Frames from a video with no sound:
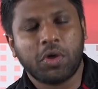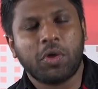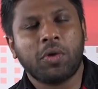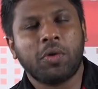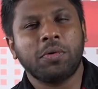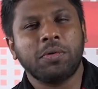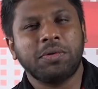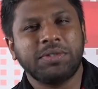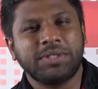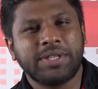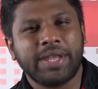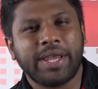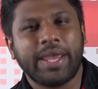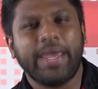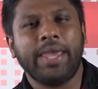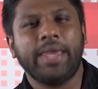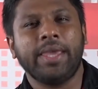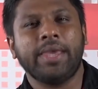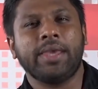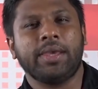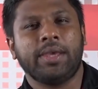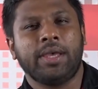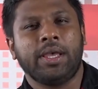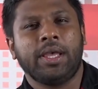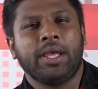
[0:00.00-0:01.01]
don't
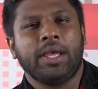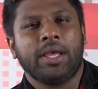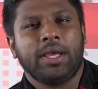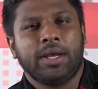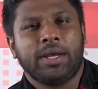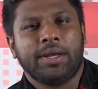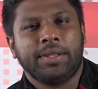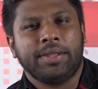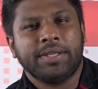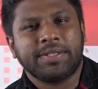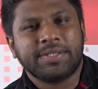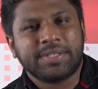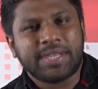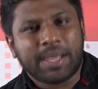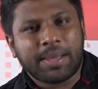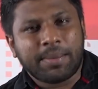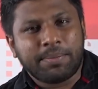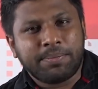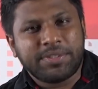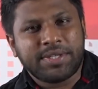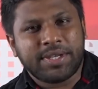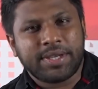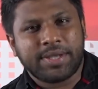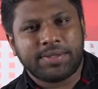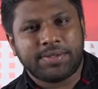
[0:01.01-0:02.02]
take the
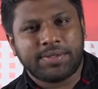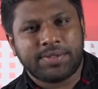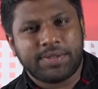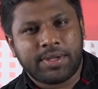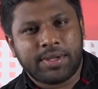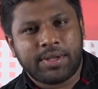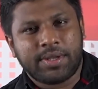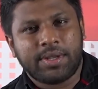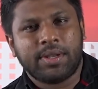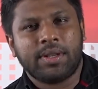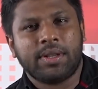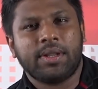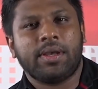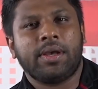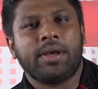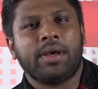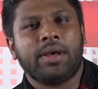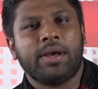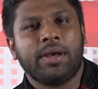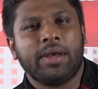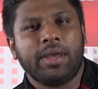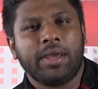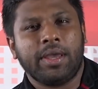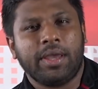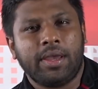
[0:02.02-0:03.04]
subjects
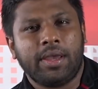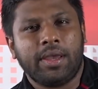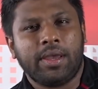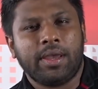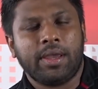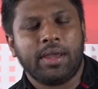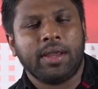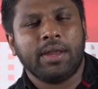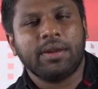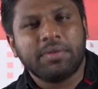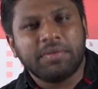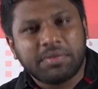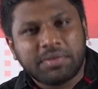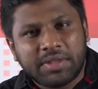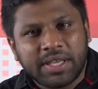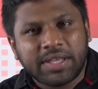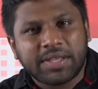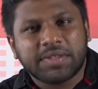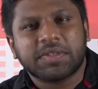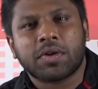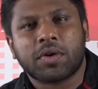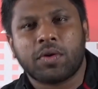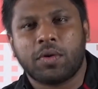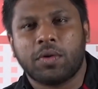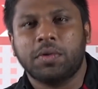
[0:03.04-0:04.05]
in
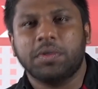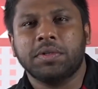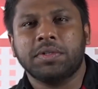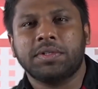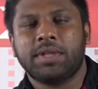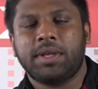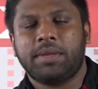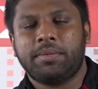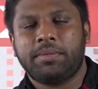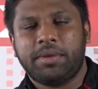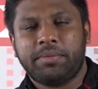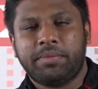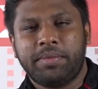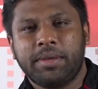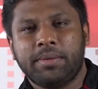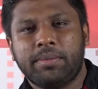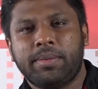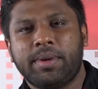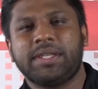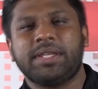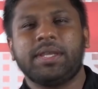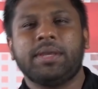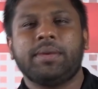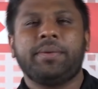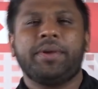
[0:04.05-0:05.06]
this course, I may
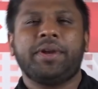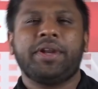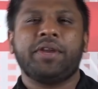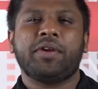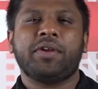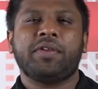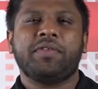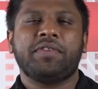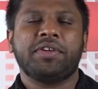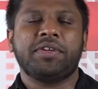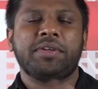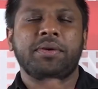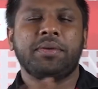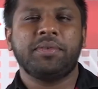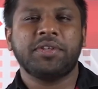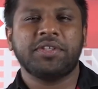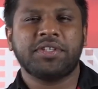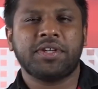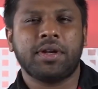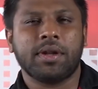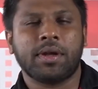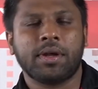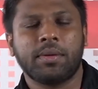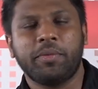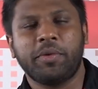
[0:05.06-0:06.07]
be a multimedia or
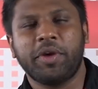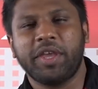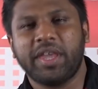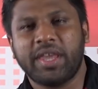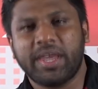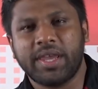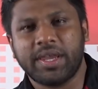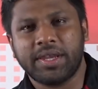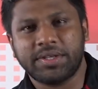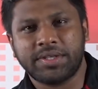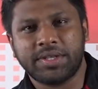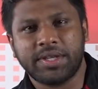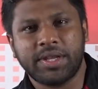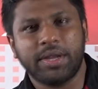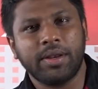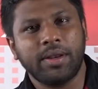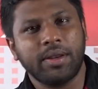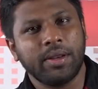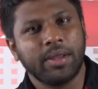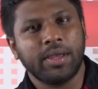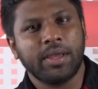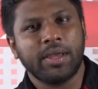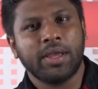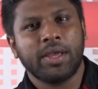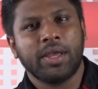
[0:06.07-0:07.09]
visual
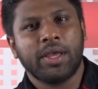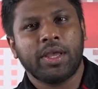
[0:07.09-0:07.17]
communication,